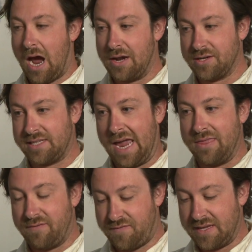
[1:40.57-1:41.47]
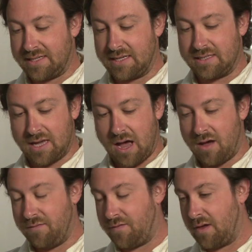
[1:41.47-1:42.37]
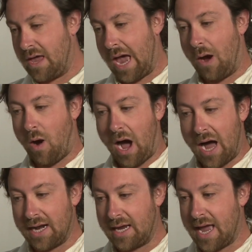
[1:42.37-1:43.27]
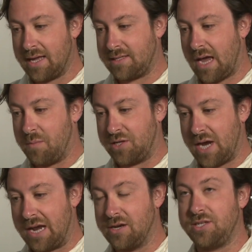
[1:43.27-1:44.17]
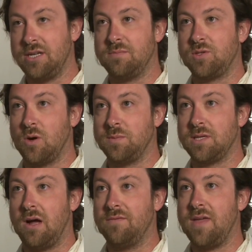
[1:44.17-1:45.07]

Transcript: understand the physics of how hot it gets, how much energy it absorbs, and all of